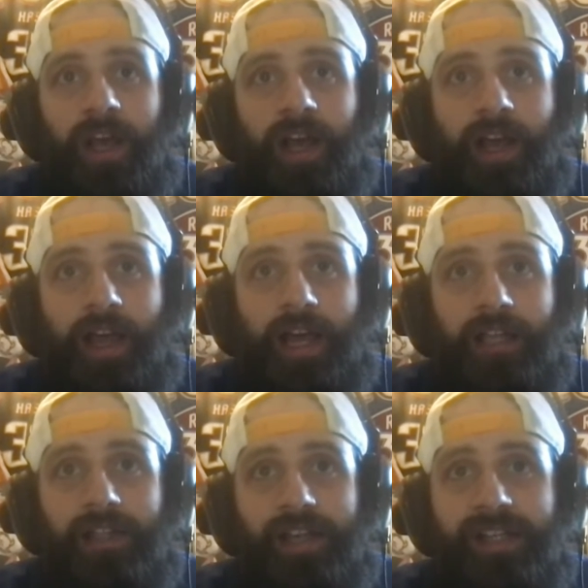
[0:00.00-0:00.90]

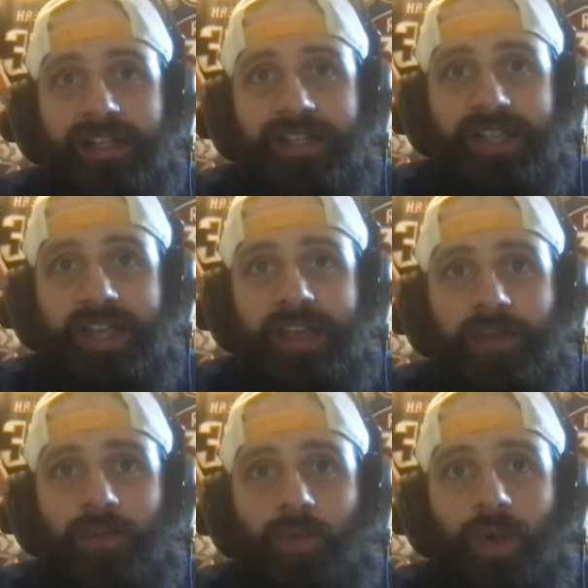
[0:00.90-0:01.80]
I'd like to
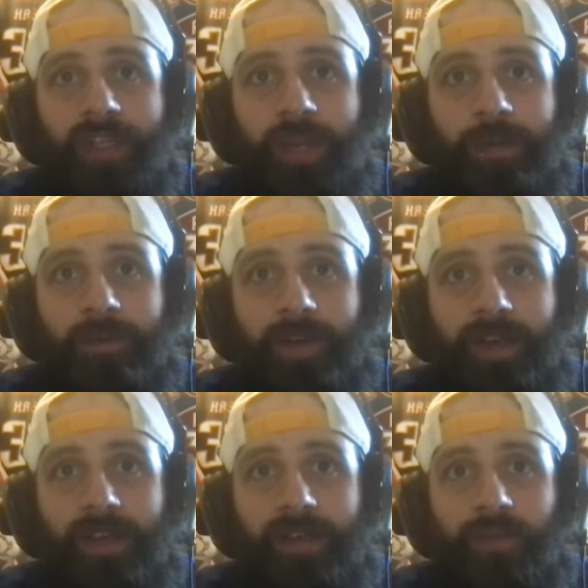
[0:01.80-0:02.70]
see what type of
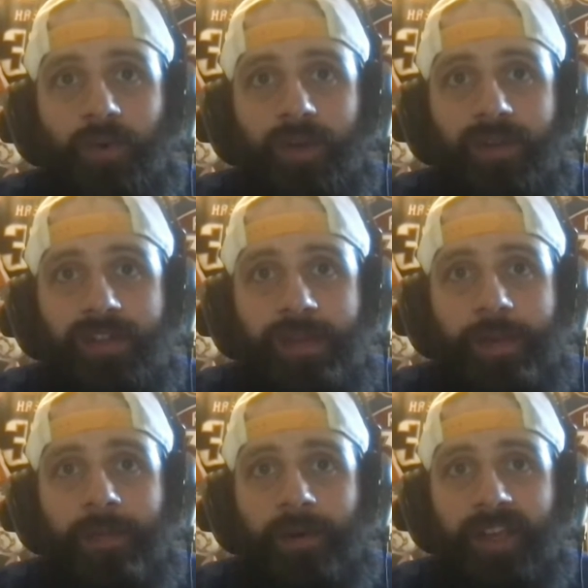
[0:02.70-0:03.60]

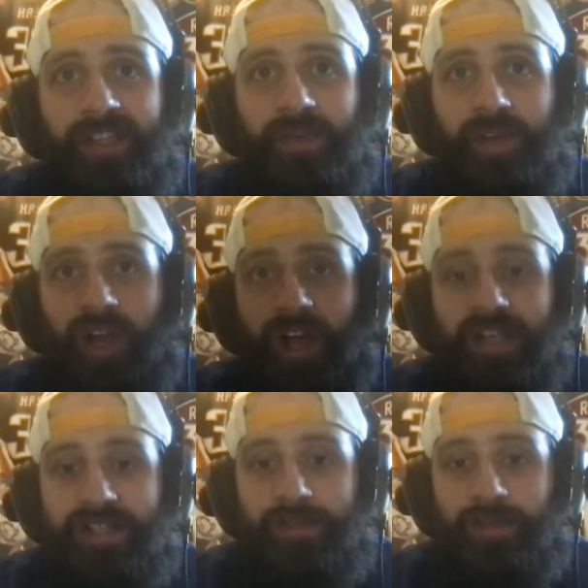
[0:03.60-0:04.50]
price it would
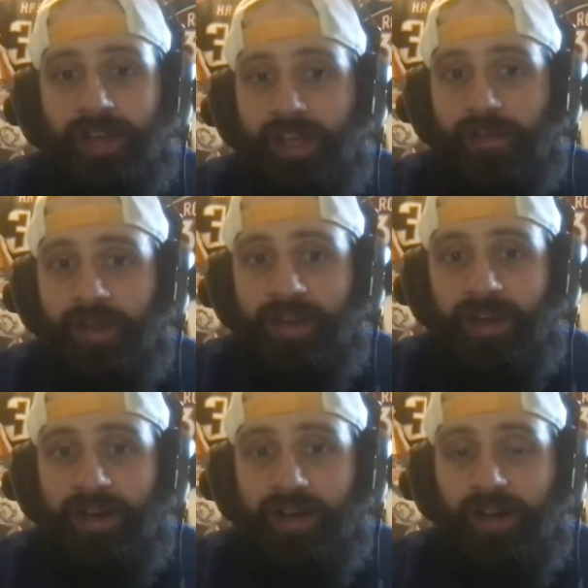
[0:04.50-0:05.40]
cost to bring him in
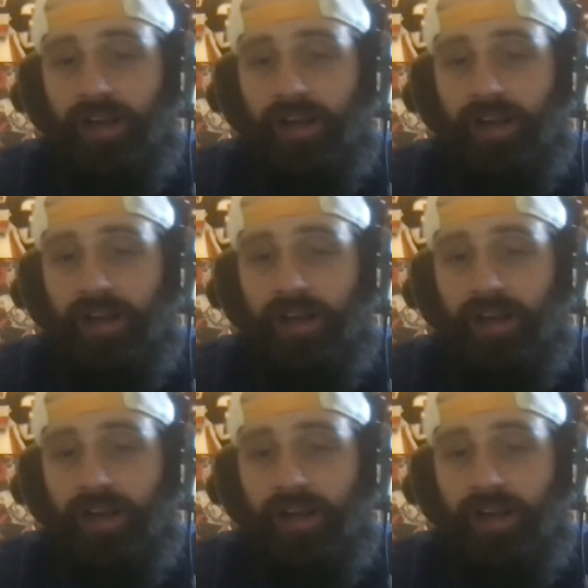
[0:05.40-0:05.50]
here.